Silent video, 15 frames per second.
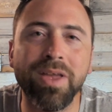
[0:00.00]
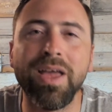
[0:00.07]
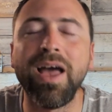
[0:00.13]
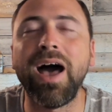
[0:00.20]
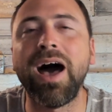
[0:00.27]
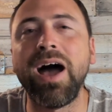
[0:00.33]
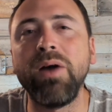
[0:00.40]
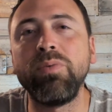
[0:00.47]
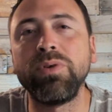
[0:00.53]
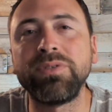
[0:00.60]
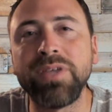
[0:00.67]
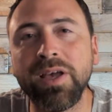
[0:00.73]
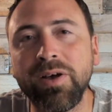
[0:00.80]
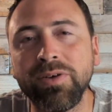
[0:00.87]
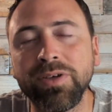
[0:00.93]
I will
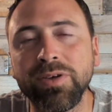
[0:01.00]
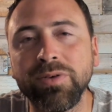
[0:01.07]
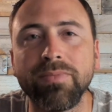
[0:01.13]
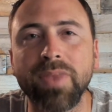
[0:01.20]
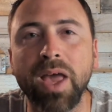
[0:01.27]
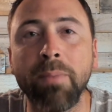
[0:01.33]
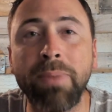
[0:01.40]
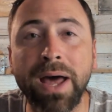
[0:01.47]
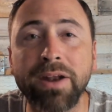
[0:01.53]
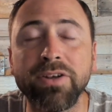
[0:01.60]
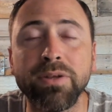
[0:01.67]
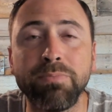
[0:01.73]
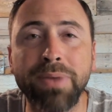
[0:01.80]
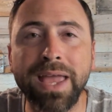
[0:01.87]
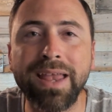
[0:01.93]
tell you about a debate